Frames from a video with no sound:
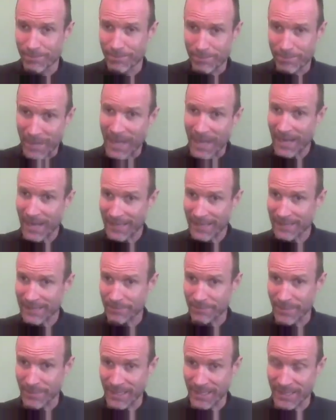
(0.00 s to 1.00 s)

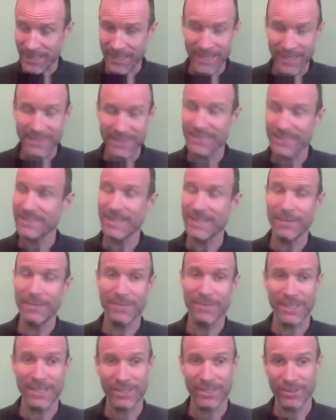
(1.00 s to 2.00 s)
behind me. And the same
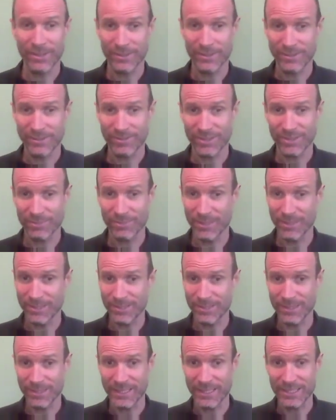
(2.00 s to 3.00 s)
thing goes for
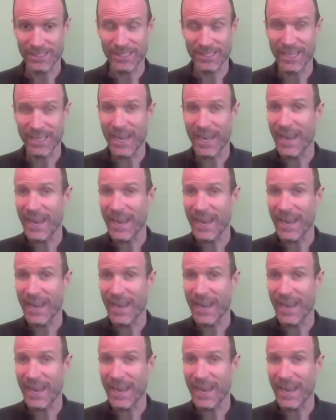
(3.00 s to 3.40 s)
spiritual teaching.